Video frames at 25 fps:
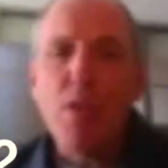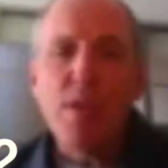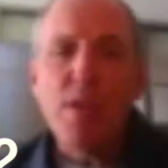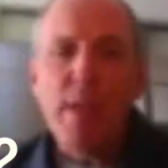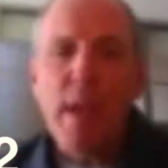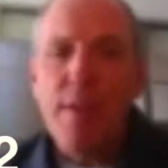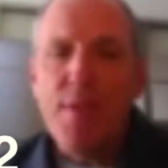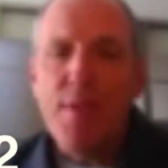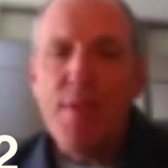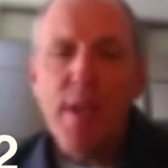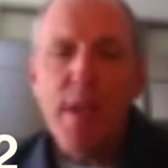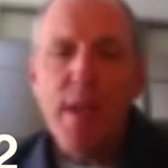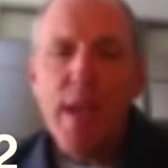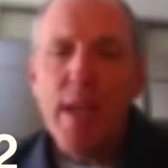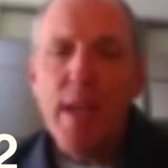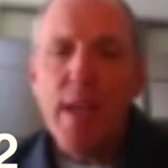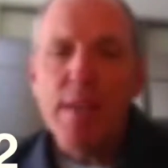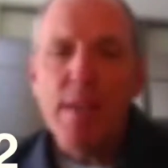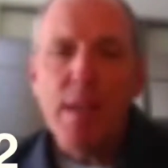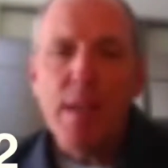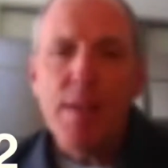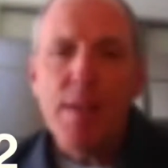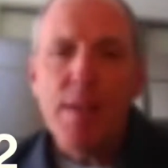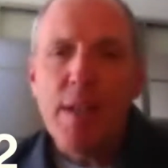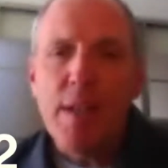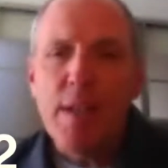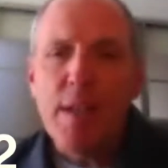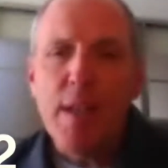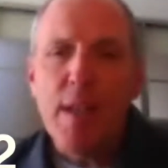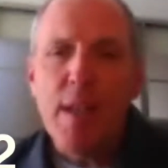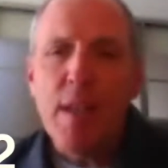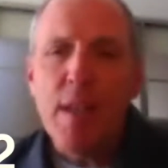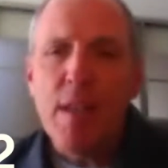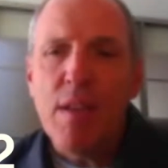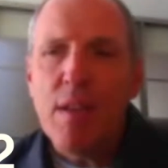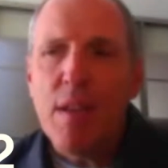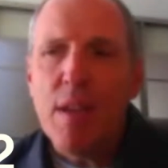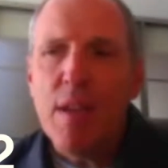evident
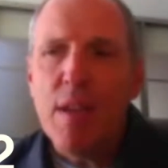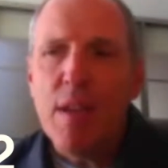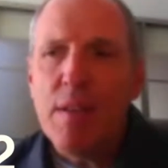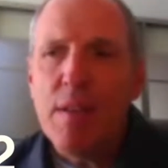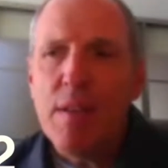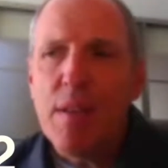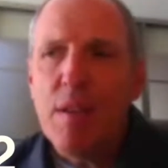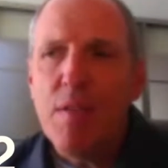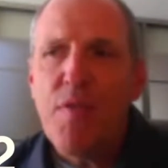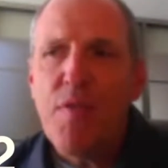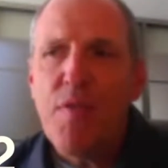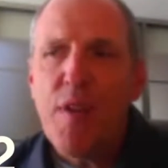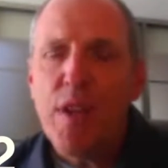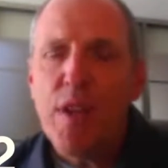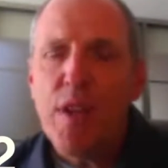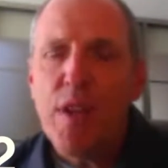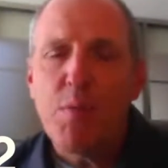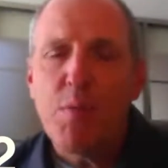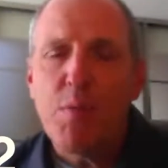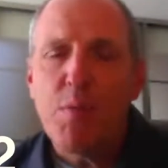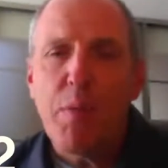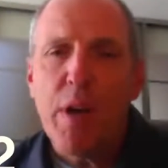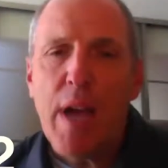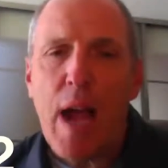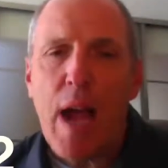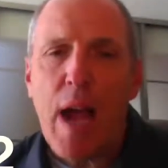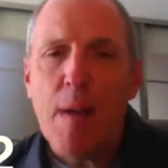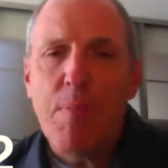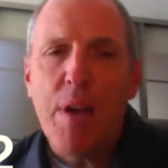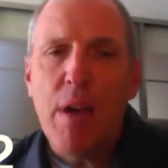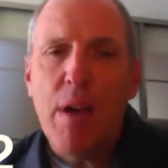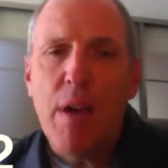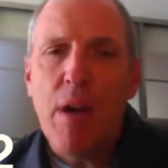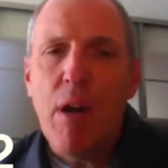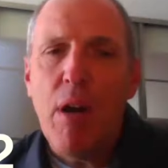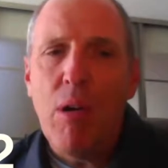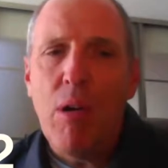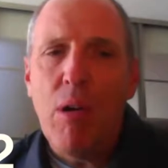in the Facebook
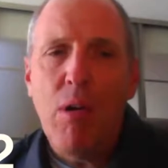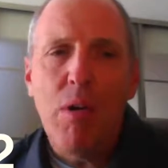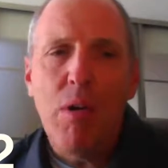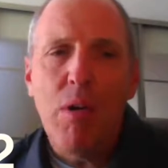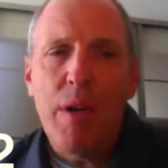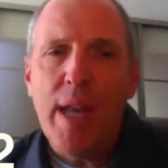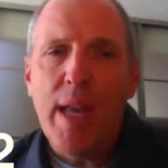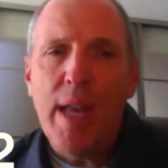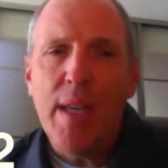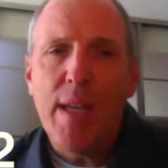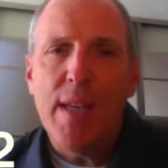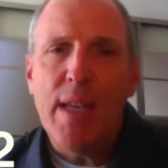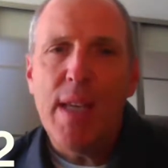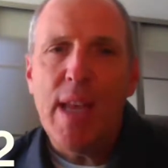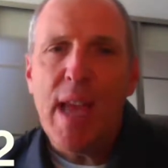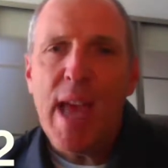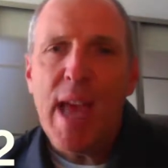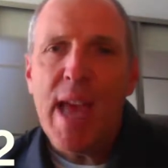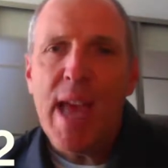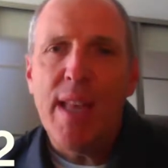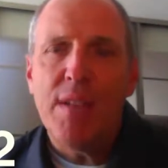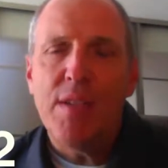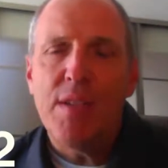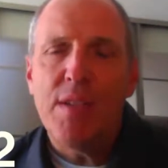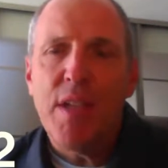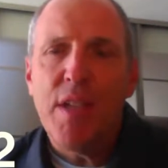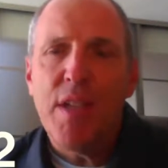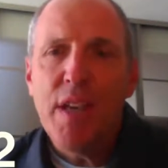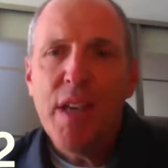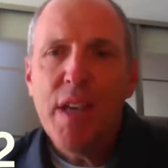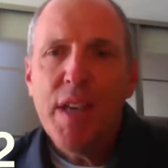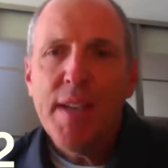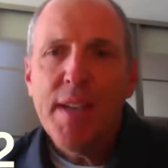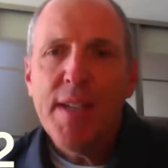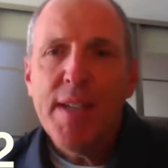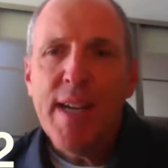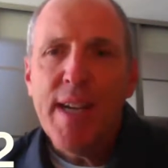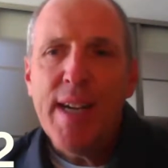IPO,
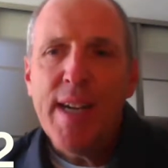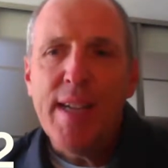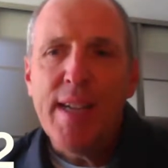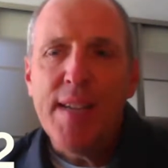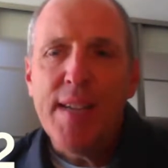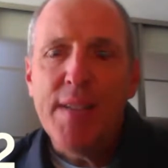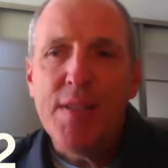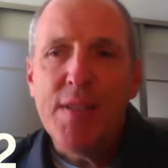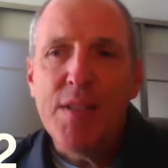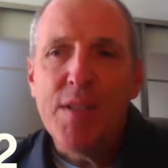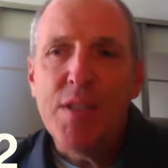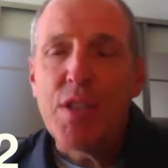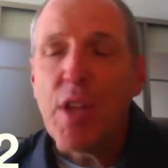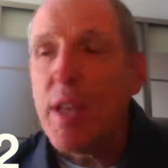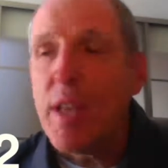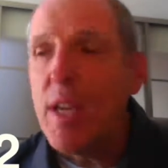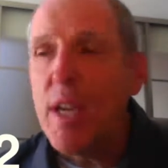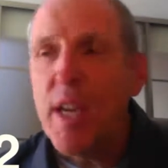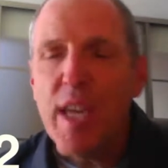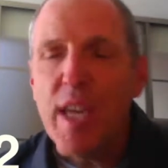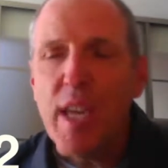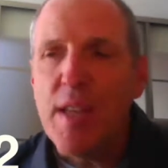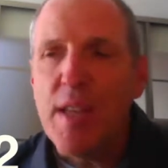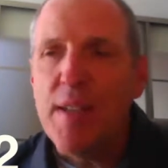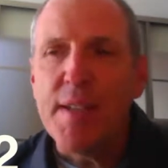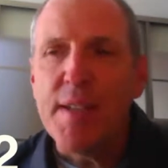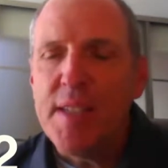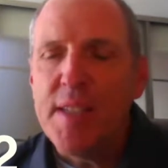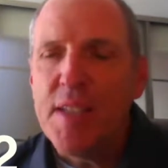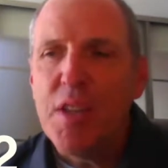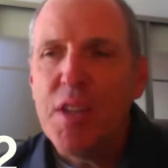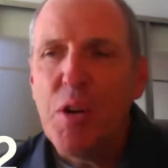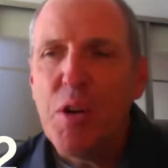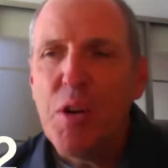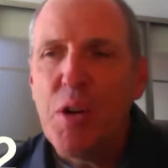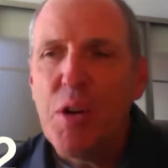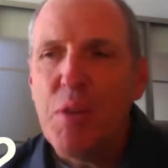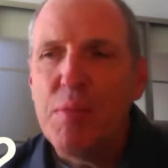and suddenly,
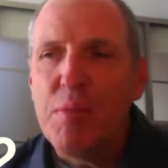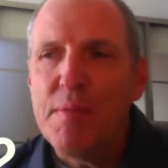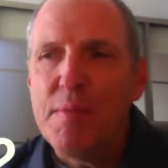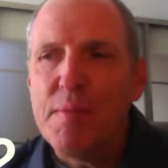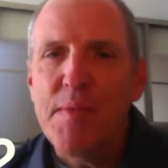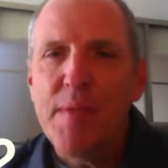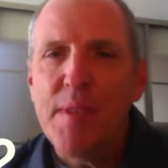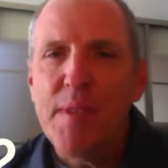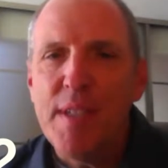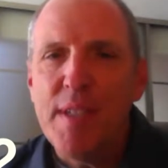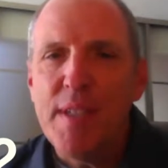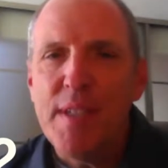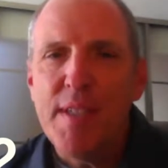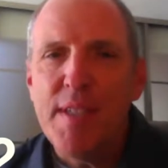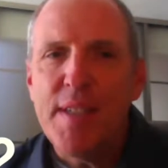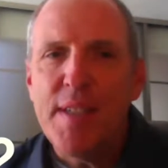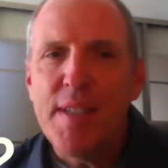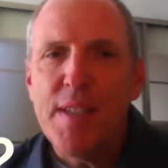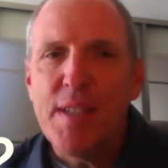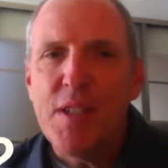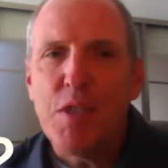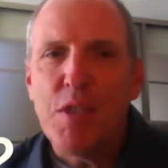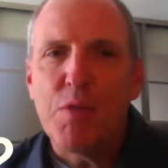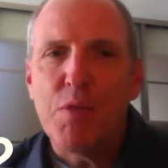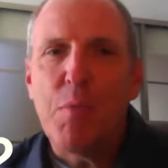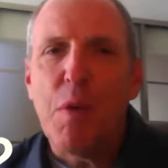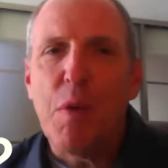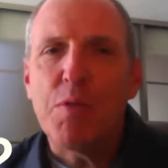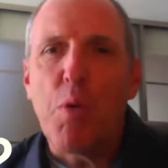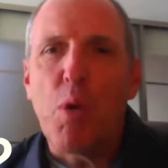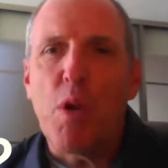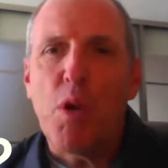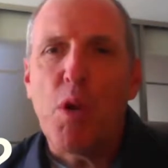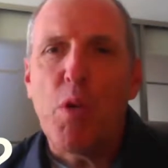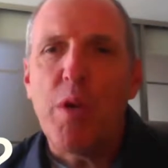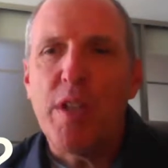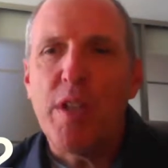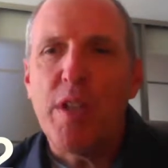there's much more
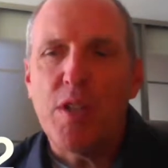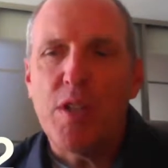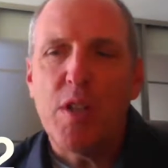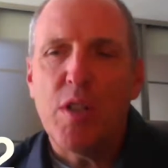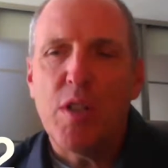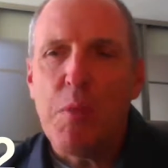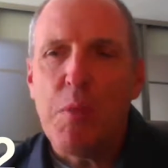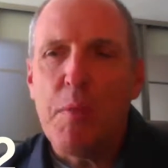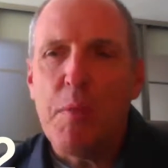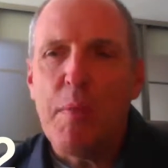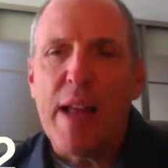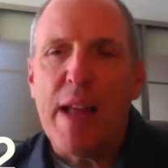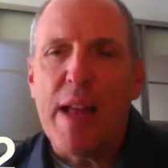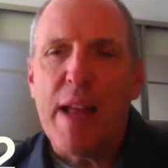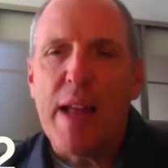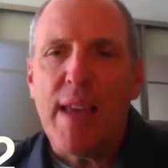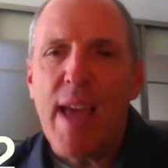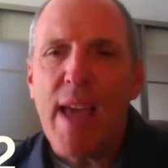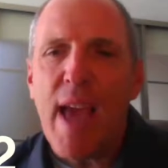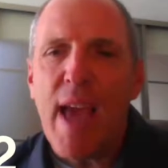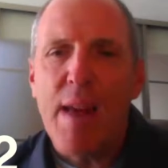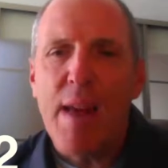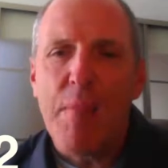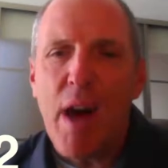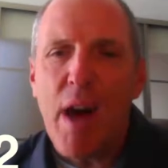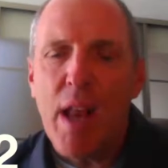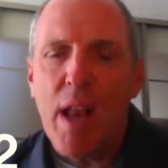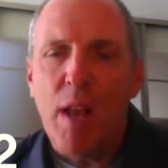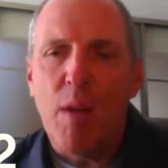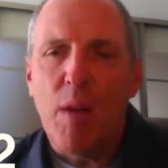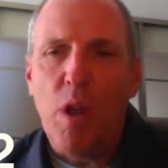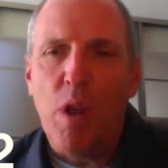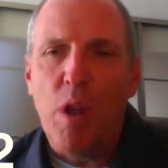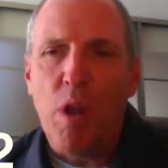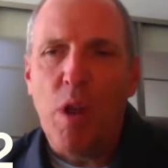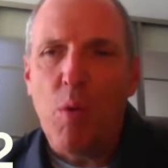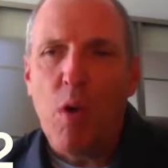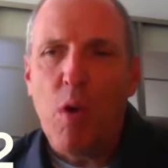criticism about the ad model and
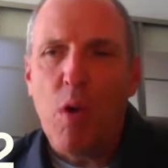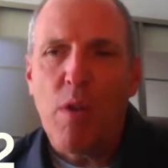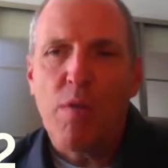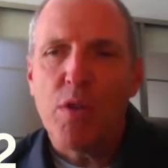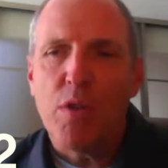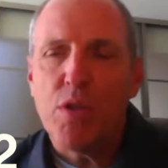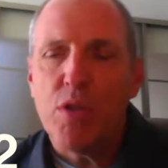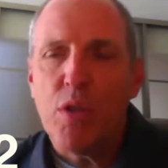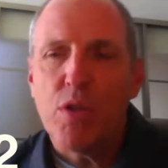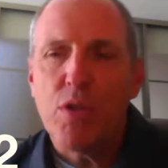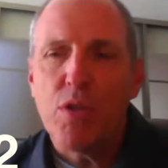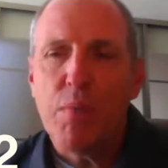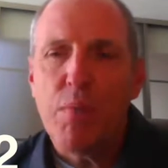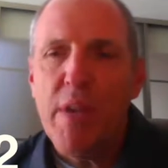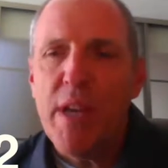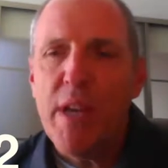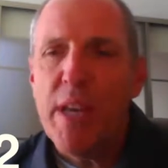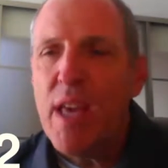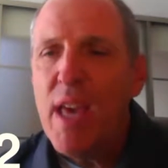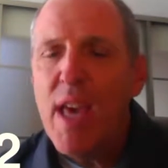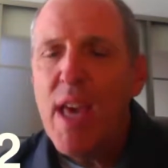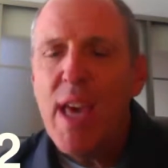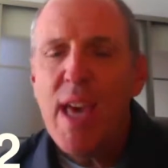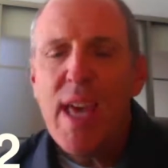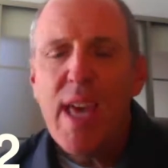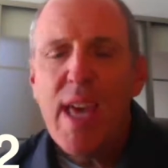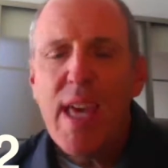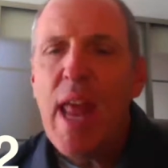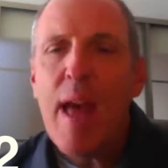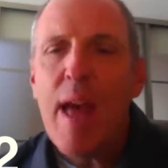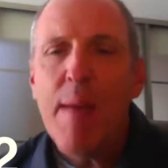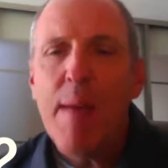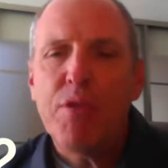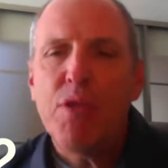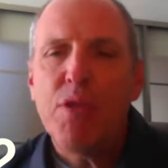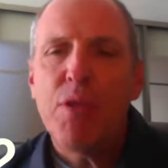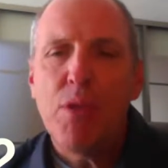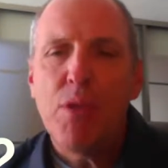will it work for social media. It
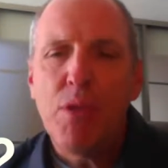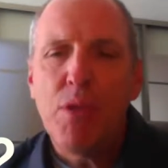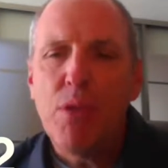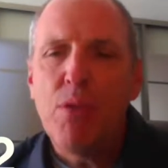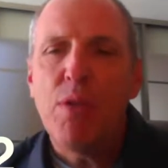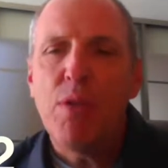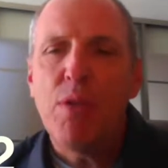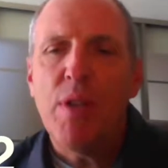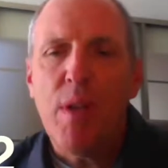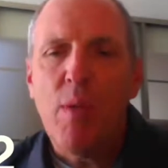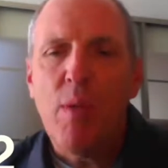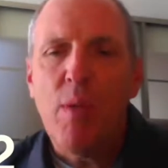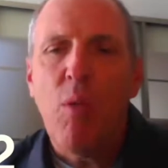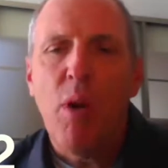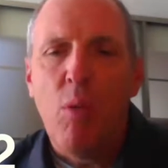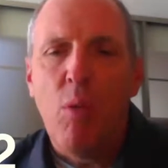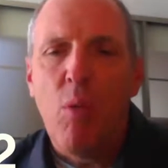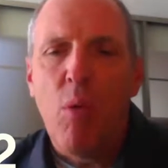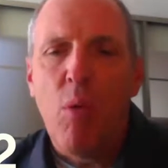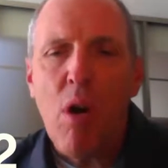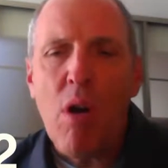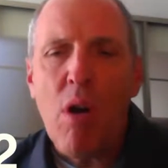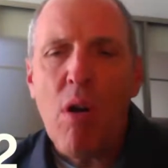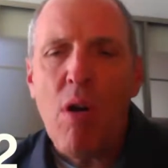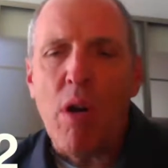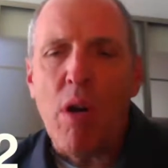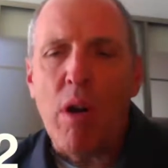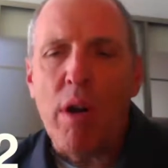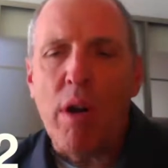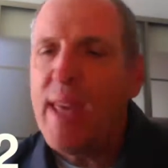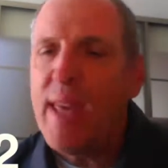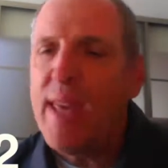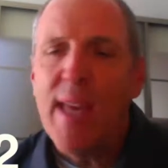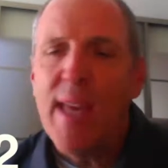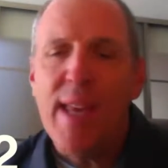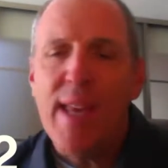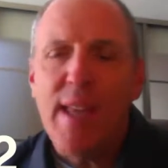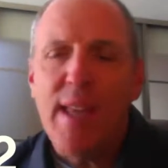absolutely will work.
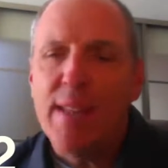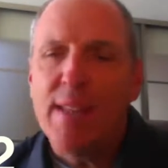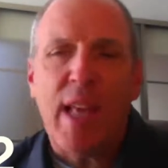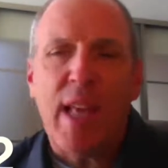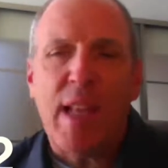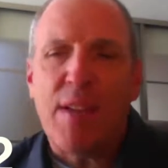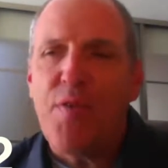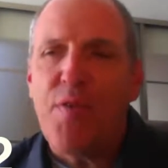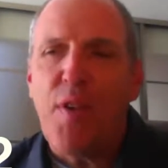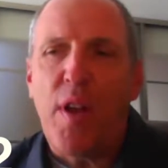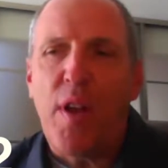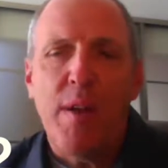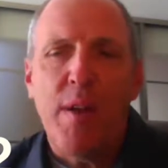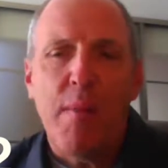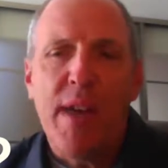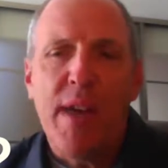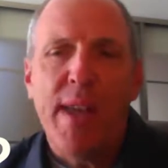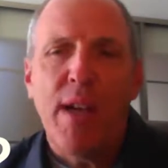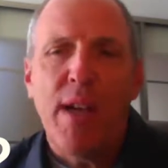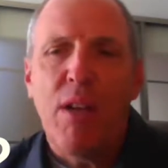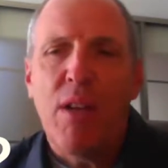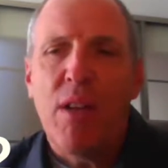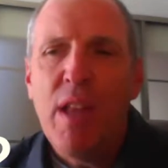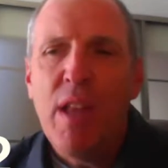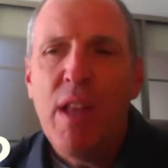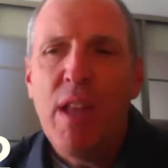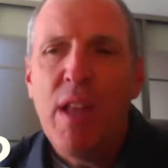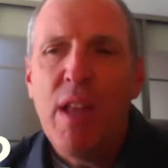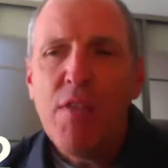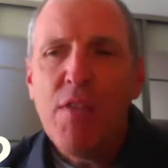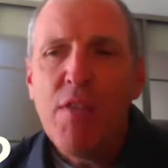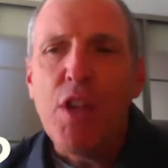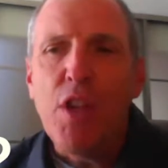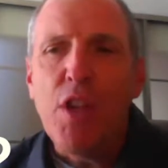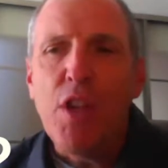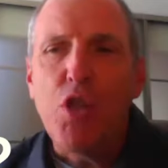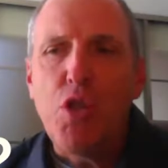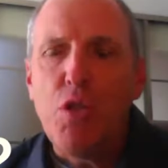Again, it's that fundamental
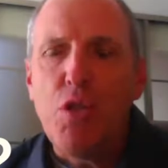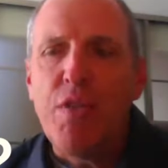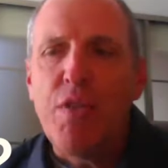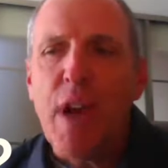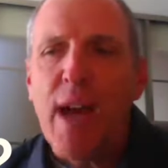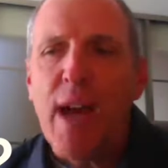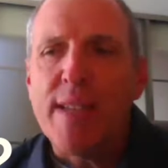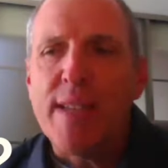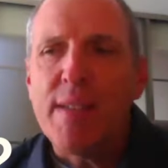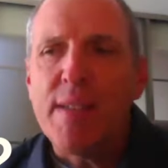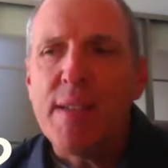that you've got